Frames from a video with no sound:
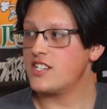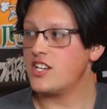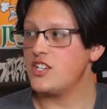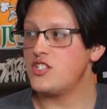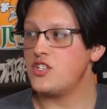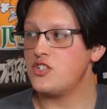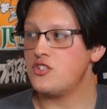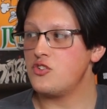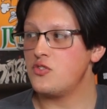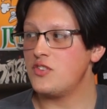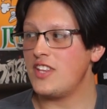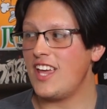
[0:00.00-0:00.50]
It's because they're
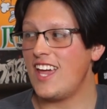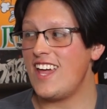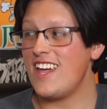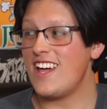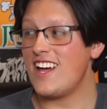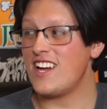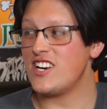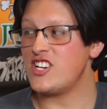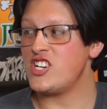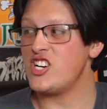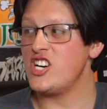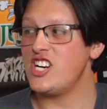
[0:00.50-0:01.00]
doing the AI
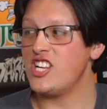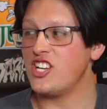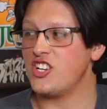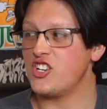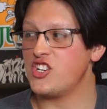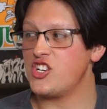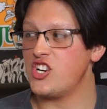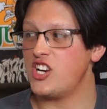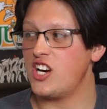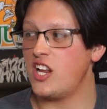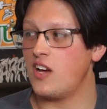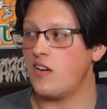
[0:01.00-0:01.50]
cheating
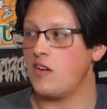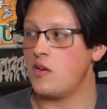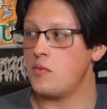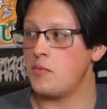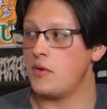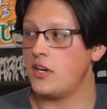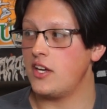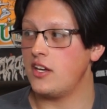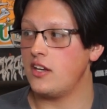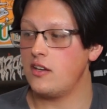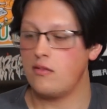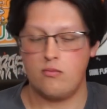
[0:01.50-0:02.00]
shit now, I
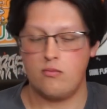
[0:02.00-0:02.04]
bet.